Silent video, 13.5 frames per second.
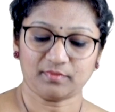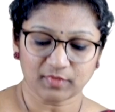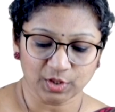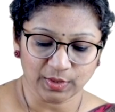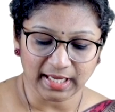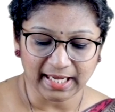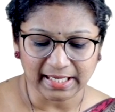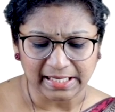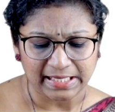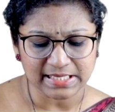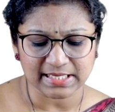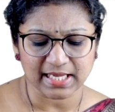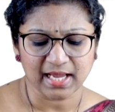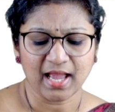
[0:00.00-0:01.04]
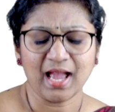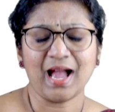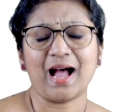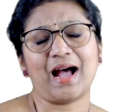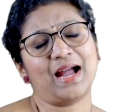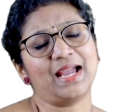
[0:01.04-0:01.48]
Okay, like I can say,
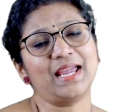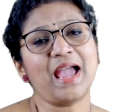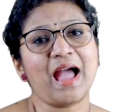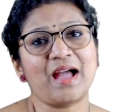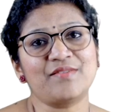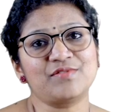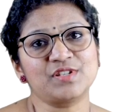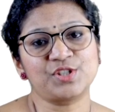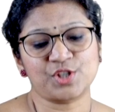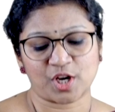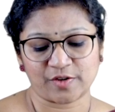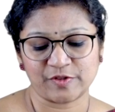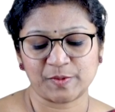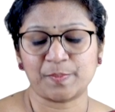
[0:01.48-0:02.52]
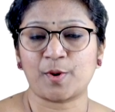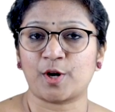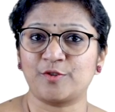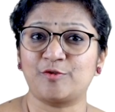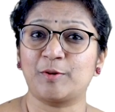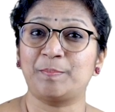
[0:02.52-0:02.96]
I have a soft
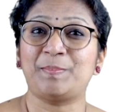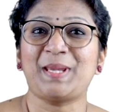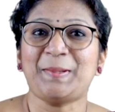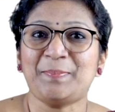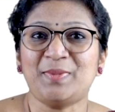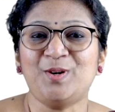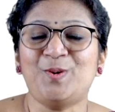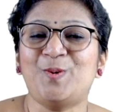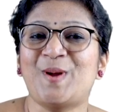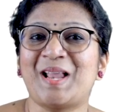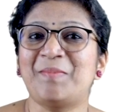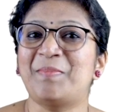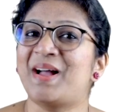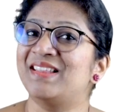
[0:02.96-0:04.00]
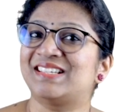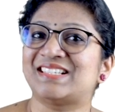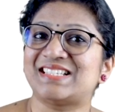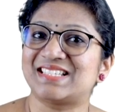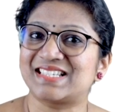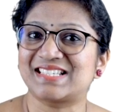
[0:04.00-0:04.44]
spot for people who help
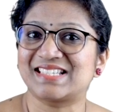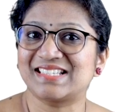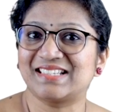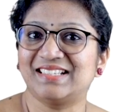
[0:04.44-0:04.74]
others.